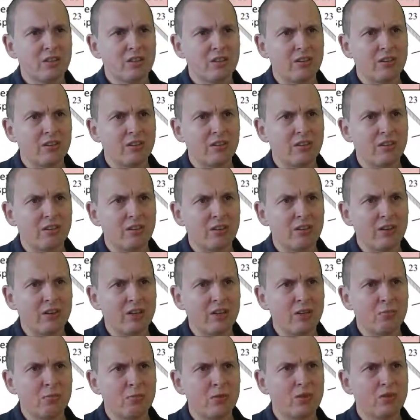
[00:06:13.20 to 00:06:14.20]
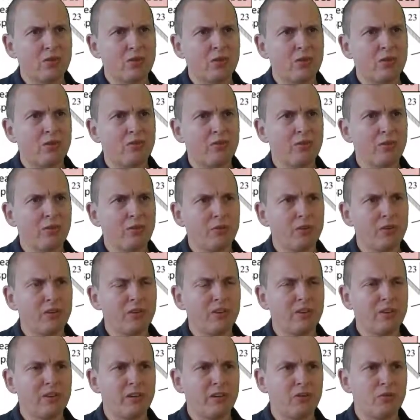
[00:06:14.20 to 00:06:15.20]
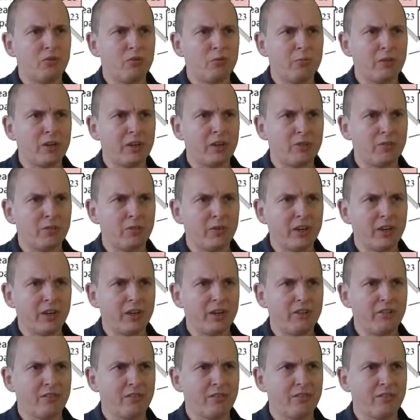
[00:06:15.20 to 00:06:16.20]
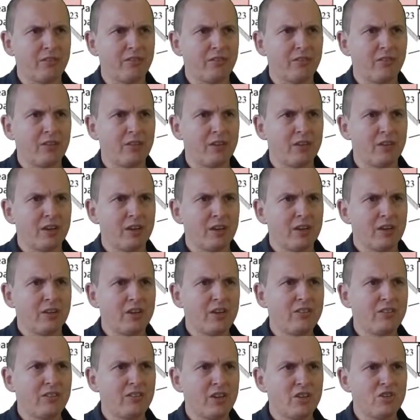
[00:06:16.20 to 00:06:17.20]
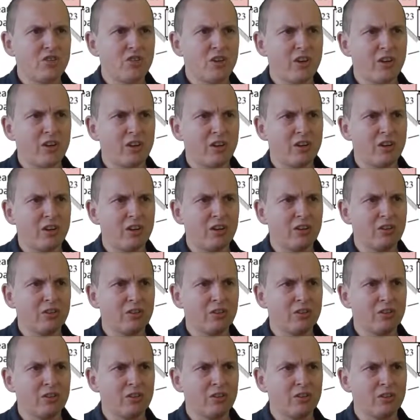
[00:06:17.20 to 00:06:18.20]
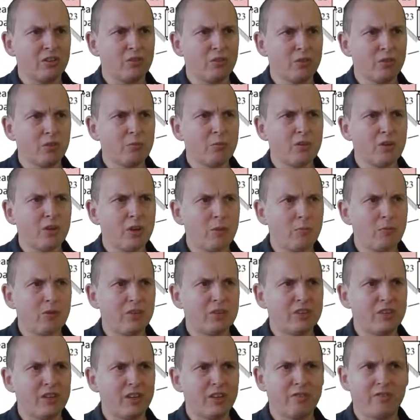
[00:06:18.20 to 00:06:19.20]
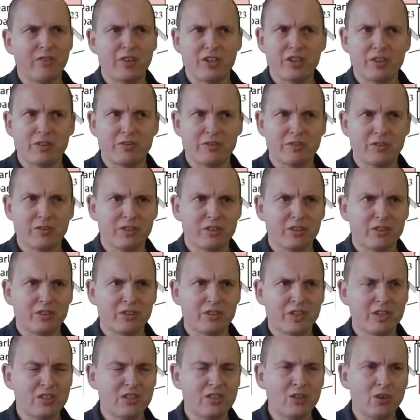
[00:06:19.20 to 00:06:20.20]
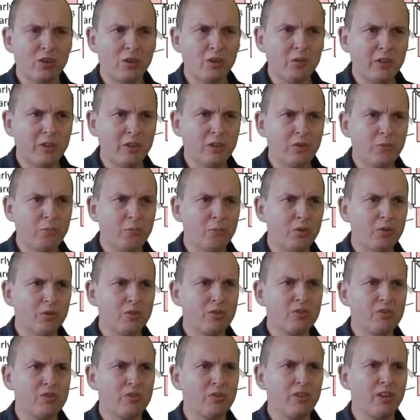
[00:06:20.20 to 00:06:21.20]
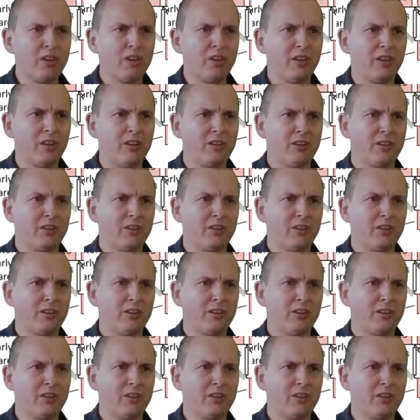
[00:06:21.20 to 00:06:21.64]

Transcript: a network of unitary 2x2 gates. These essentially are tunable couplers and phase shifters. That's the only components you need here.